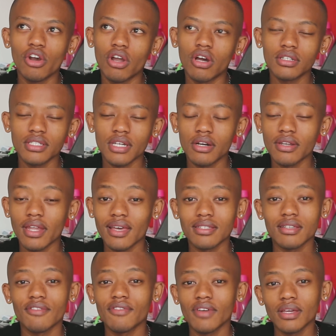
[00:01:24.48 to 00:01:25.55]
lockdown has
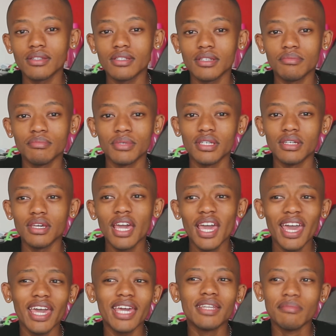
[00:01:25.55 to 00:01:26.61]
affected me,
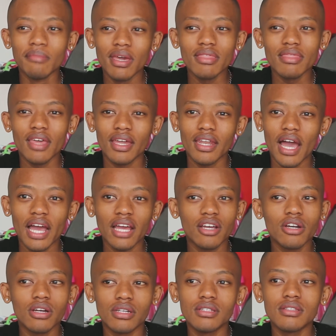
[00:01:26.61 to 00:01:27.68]
it meant that I
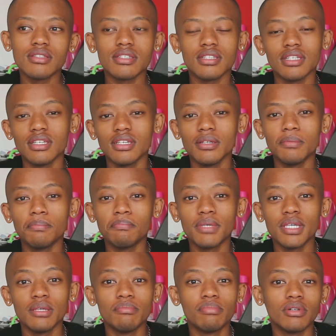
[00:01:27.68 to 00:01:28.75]
couldn't see
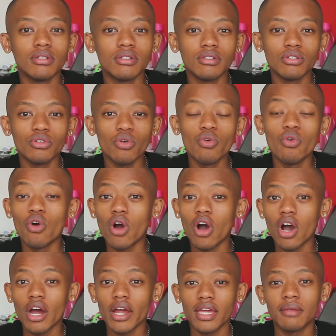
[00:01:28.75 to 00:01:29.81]
people who
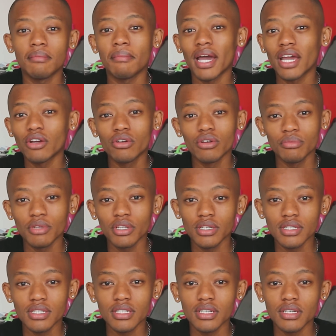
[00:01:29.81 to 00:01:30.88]
are in my
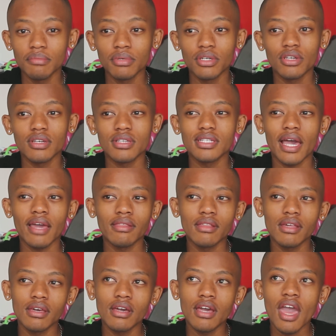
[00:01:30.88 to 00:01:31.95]
community because I
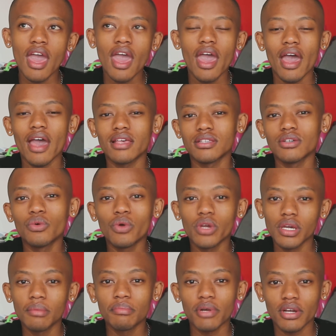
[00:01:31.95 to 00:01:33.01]
think as a
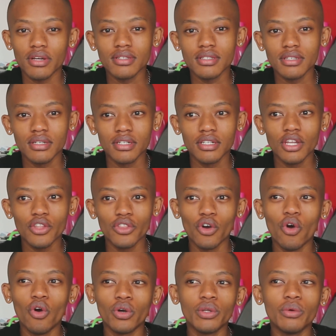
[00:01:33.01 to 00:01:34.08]
queer person, the
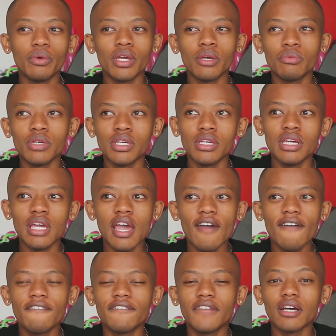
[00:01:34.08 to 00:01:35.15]
only way we
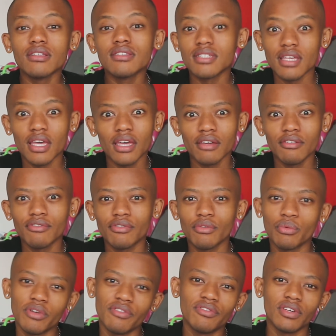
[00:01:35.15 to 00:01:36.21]
feel safe,
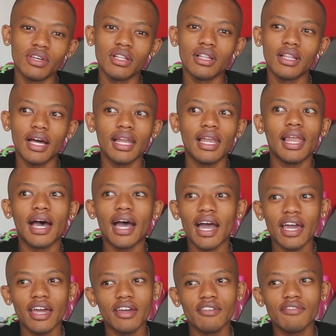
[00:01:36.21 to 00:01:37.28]
we feel
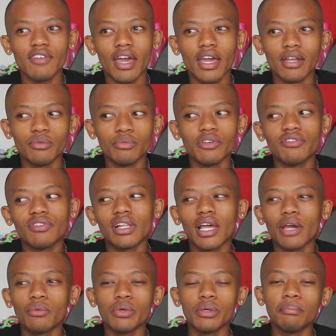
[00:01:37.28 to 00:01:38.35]
alive, and we feel
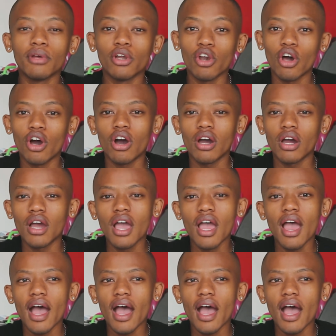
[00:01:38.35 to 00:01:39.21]
like we belong